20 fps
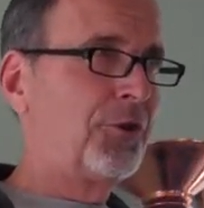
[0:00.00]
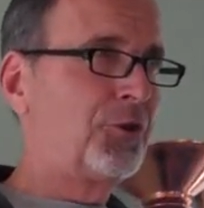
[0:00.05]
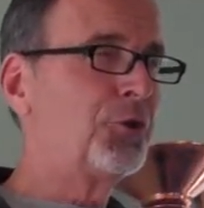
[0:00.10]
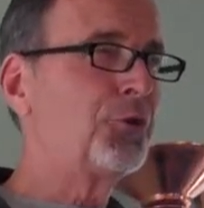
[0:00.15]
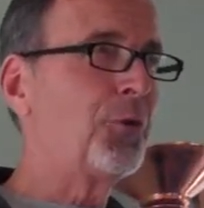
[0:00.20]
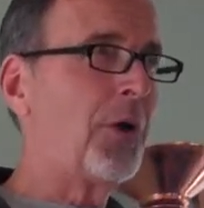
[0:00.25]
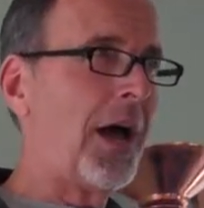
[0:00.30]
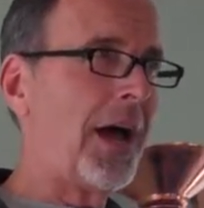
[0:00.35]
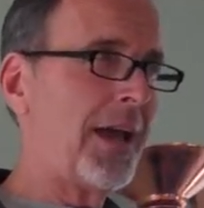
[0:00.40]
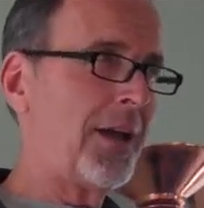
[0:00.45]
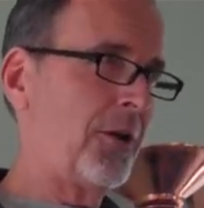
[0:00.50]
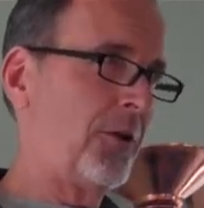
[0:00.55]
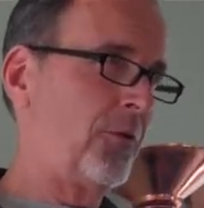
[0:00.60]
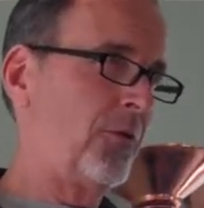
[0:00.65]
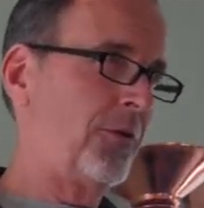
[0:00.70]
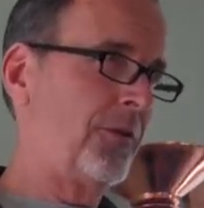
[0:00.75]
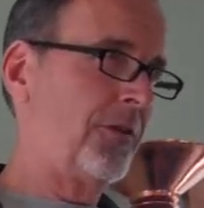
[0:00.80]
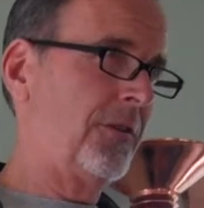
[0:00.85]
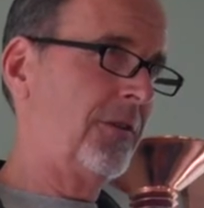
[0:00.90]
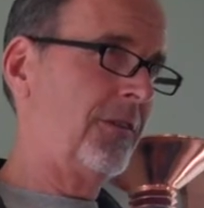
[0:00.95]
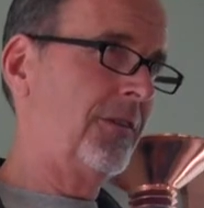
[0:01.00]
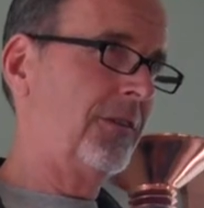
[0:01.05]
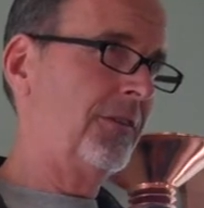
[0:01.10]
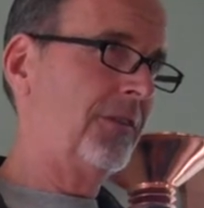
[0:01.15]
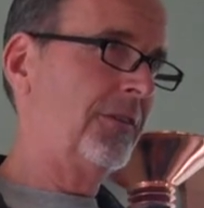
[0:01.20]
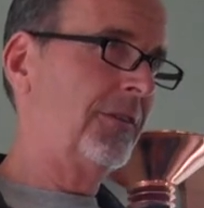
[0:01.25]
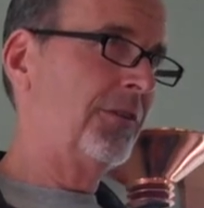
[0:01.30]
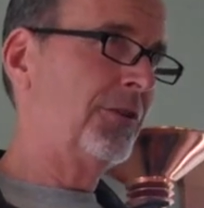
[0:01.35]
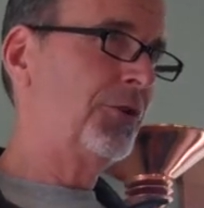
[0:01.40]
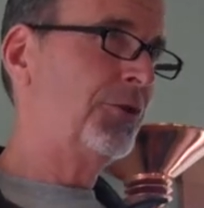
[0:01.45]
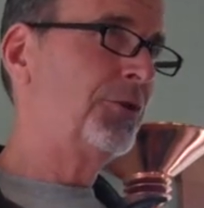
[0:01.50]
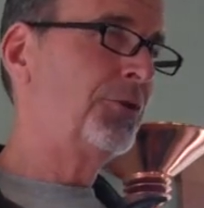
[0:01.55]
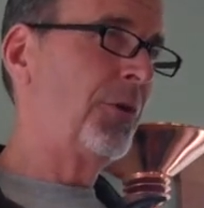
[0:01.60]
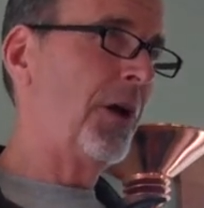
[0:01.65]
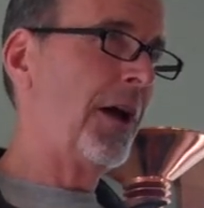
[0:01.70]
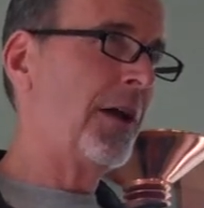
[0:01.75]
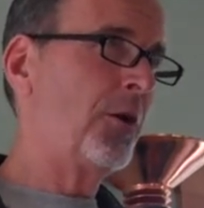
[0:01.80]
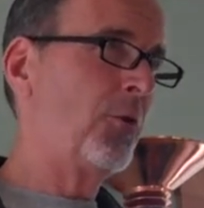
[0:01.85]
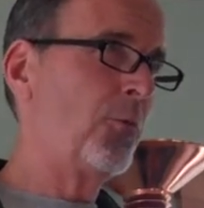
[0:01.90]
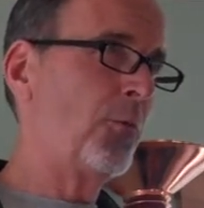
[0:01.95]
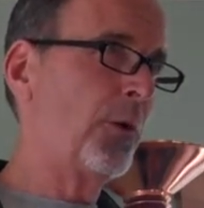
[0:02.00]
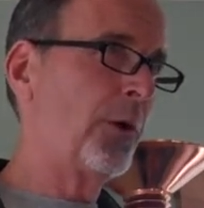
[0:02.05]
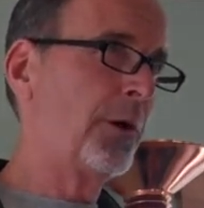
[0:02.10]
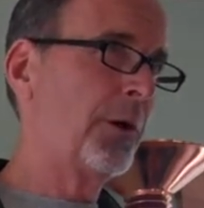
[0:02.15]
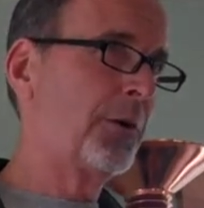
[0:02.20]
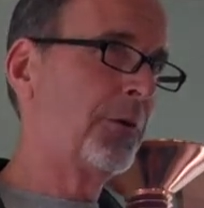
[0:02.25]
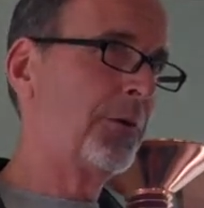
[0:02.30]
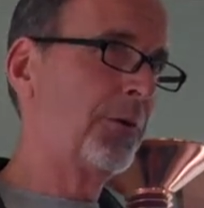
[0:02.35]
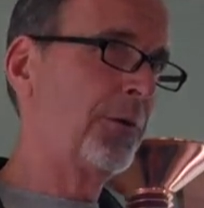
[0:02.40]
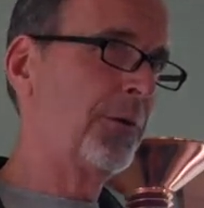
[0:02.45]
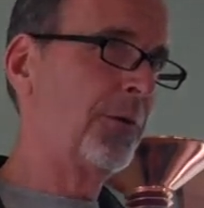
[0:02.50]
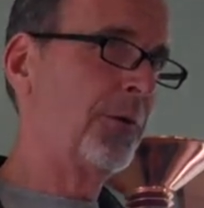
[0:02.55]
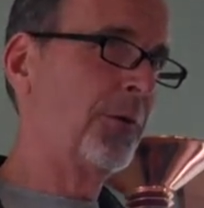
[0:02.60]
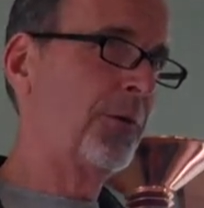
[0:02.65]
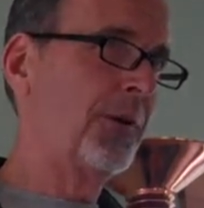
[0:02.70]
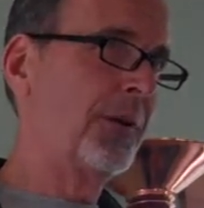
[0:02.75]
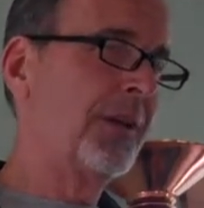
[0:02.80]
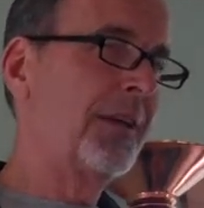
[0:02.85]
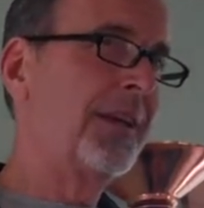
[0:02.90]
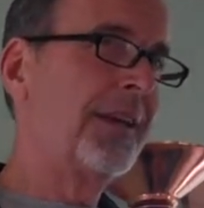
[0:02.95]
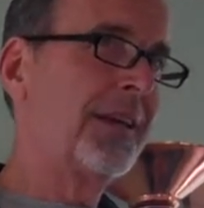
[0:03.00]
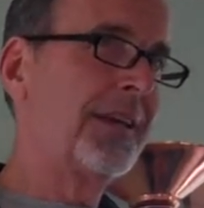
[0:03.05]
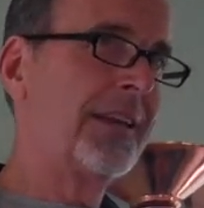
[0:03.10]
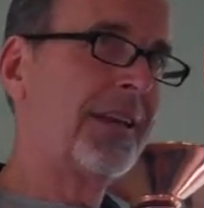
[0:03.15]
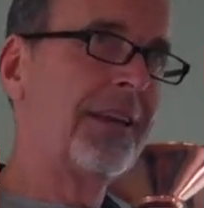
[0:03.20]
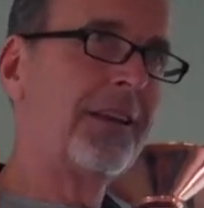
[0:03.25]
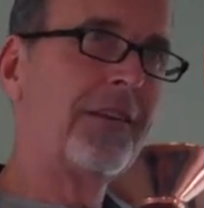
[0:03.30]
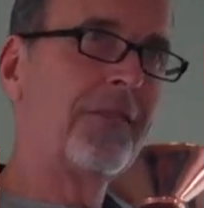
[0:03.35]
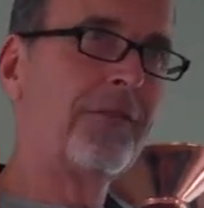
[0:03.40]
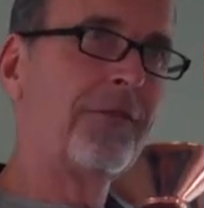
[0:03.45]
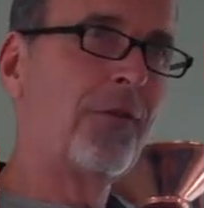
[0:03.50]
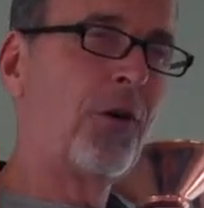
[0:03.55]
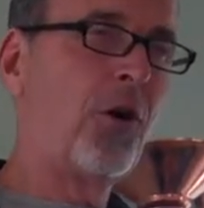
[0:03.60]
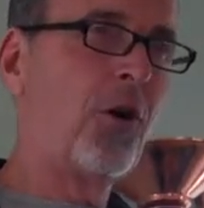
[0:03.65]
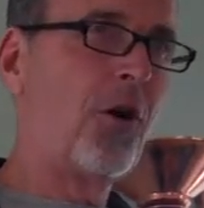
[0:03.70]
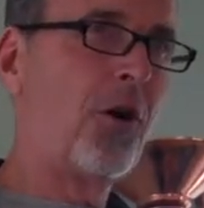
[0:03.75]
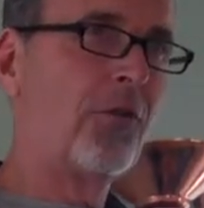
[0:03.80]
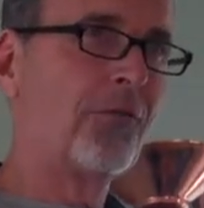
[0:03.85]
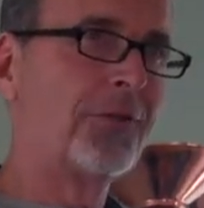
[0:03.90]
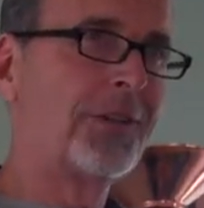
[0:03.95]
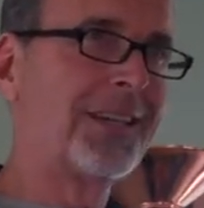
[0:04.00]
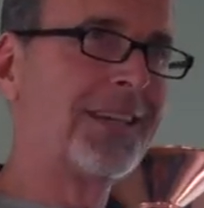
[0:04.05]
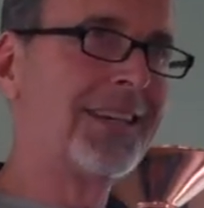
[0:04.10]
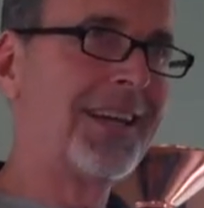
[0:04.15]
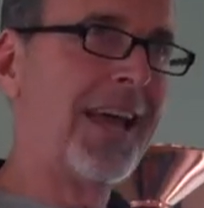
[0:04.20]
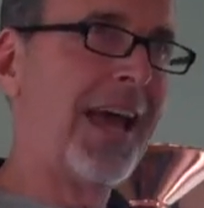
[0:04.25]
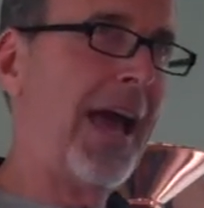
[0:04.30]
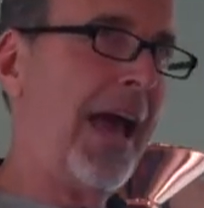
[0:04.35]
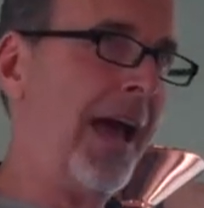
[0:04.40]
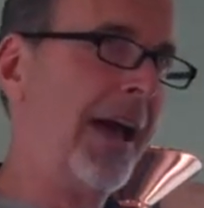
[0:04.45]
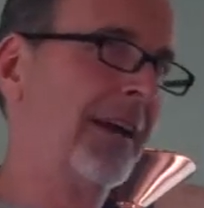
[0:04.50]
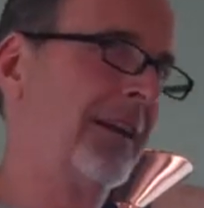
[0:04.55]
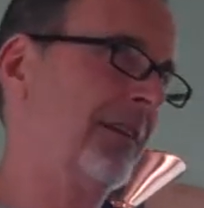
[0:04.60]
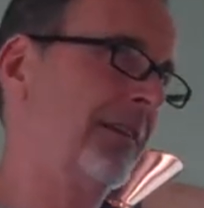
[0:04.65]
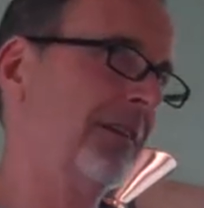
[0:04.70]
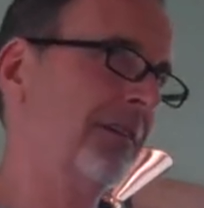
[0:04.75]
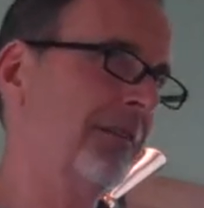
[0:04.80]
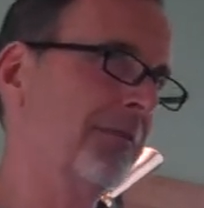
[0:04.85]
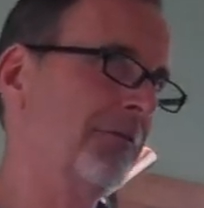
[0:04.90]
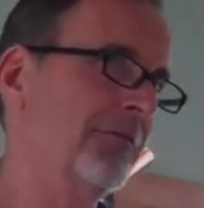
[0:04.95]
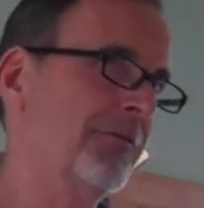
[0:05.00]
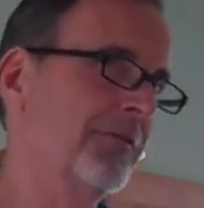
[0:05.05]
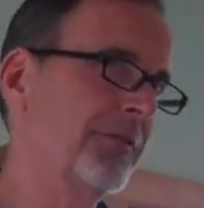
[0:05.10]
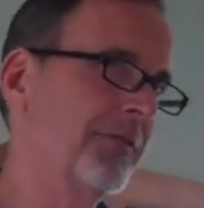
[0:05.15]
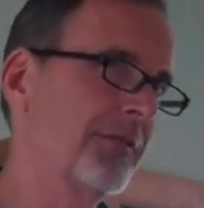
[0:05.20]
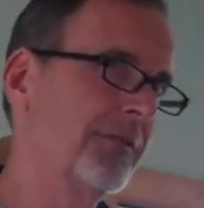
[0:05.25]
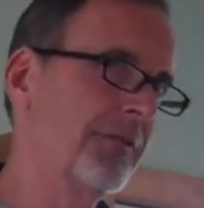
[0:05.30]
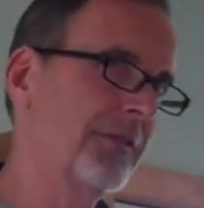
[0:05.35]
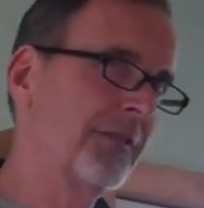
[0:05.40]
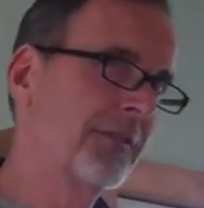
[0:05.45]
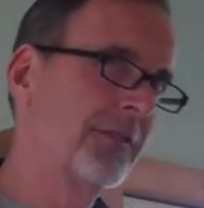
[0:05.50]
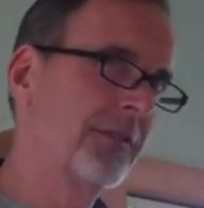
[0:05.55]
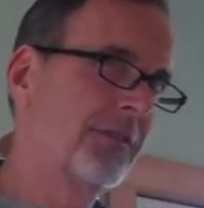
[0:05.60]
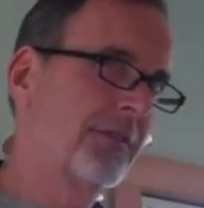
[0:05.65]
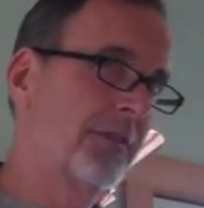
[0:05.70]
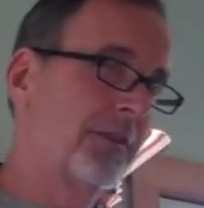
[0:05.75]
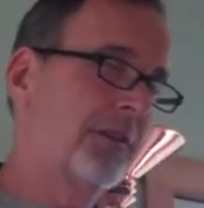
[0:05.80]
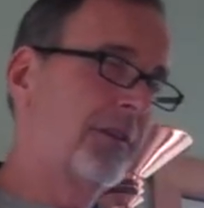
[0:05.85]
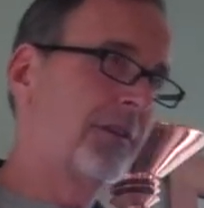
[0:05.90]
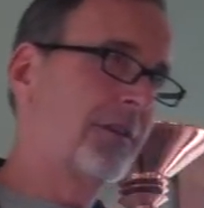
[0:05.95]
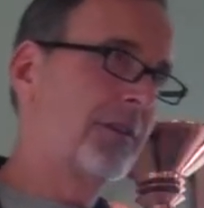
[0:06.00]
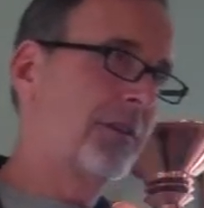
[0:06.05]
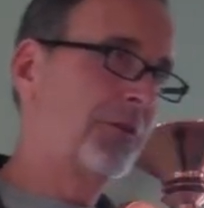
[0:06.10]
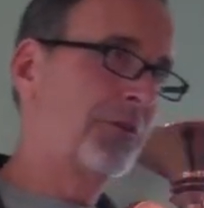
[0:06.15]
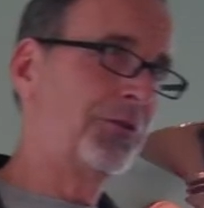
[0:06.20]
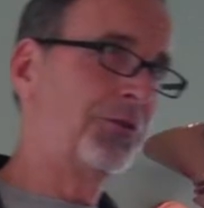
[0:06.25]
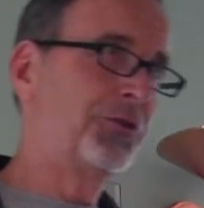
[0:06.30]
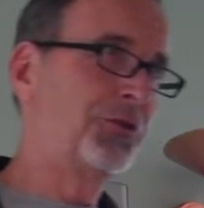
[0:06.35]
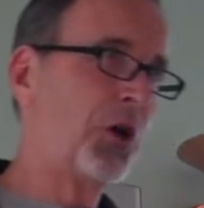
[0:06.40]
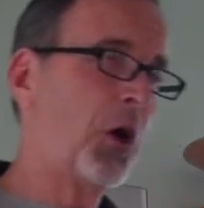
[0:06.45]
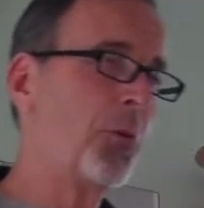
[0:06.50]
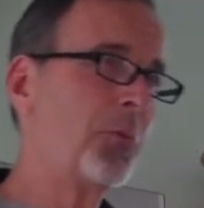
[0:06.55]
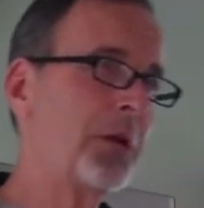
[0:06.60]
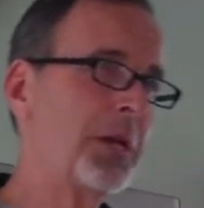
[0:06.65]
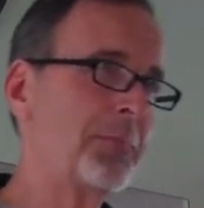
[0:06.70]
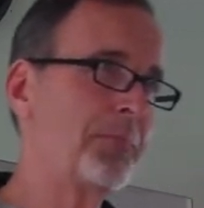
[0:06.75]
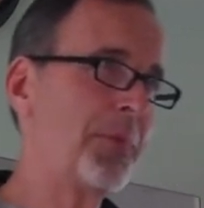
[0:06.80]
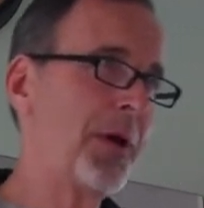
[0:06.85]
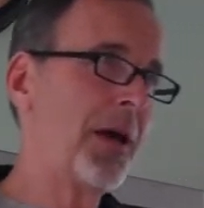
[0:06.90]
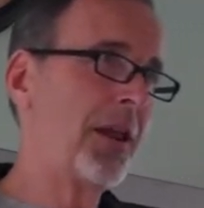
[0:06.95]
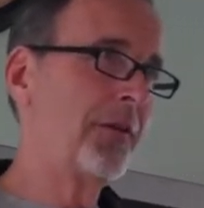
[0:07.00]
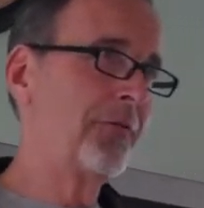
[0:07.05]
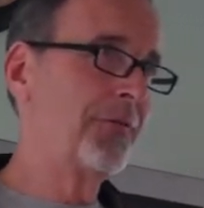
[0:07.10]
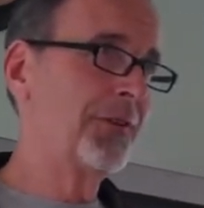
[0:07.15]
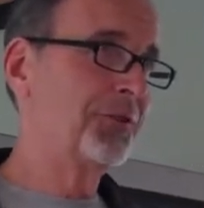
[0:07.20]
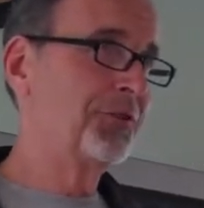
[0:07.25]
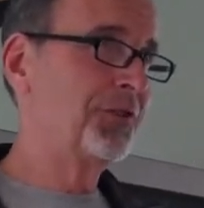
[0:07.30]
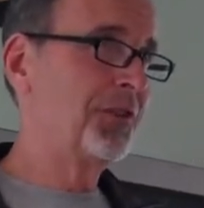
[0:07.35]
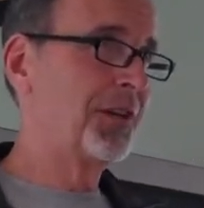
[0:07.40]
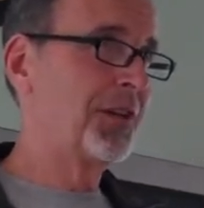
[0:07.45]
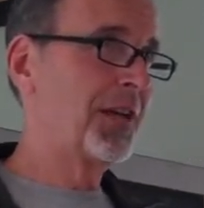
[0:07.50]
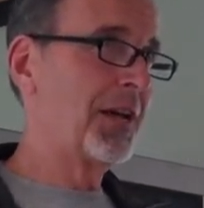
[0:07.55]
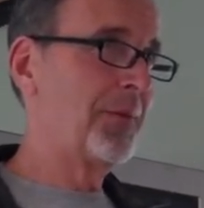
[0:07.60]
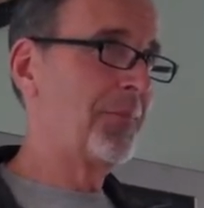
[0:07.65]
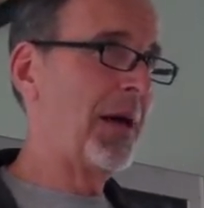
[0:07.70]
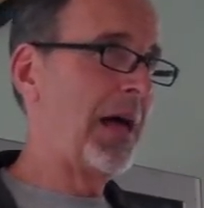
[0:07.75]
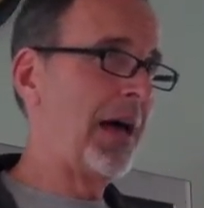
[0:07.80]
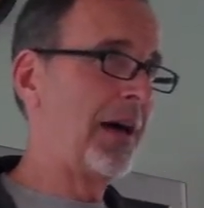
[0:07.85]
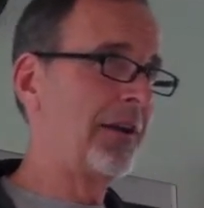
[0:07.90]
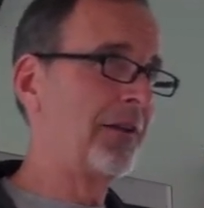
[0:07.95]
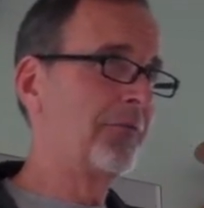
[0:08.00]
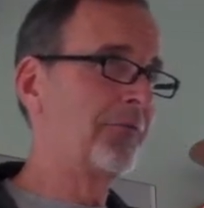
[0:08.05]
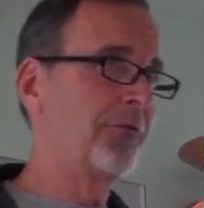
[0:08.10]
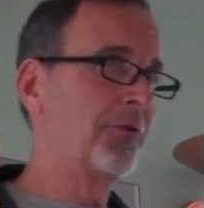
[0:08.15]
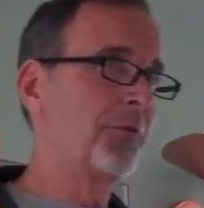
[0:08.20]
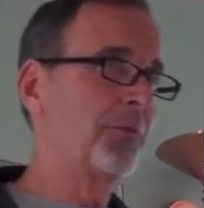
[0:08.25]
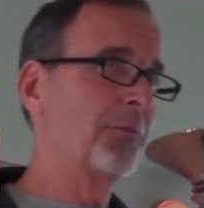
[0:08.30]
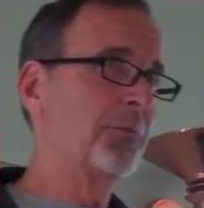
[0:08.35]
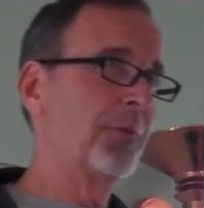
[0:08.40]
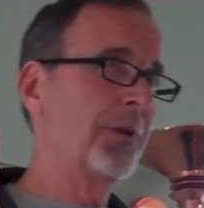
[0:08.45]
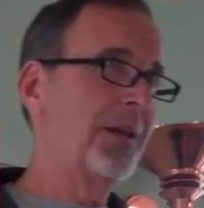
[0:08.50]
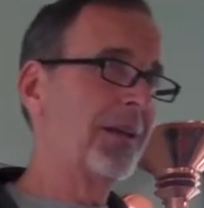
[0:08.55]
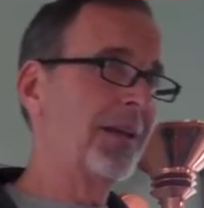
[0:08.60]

Try it. Try a work crew. Get involved. Get active. There's so many benefits that come out of them.